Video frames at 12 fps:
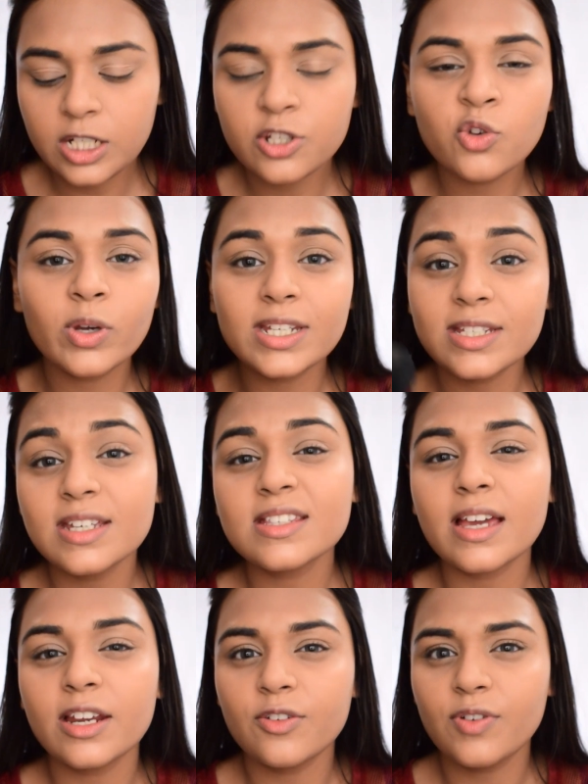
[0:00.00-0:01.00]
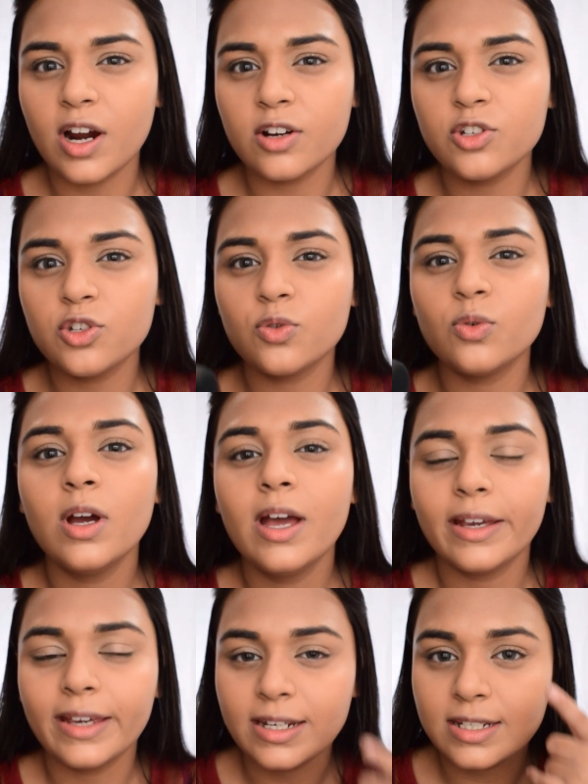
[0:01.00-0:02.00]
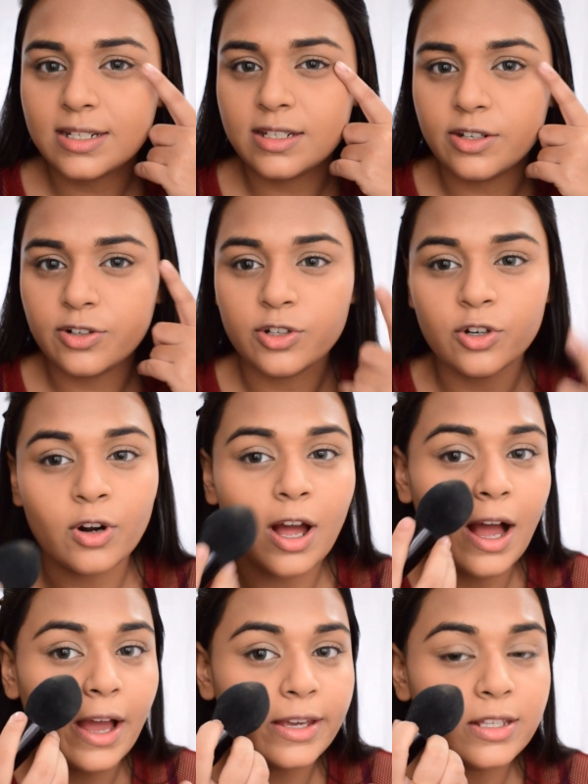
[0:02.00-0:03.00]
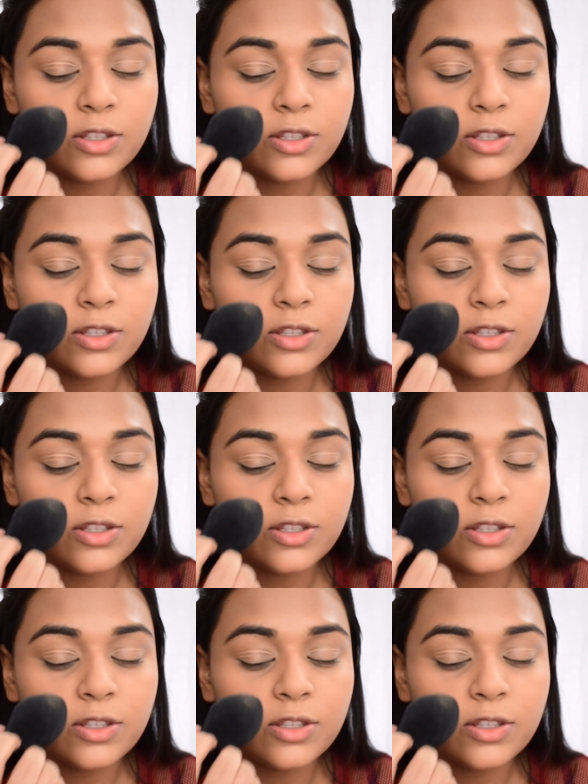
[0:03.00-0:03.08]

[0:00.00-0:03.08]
so it is kind of hard to get it near your eyes,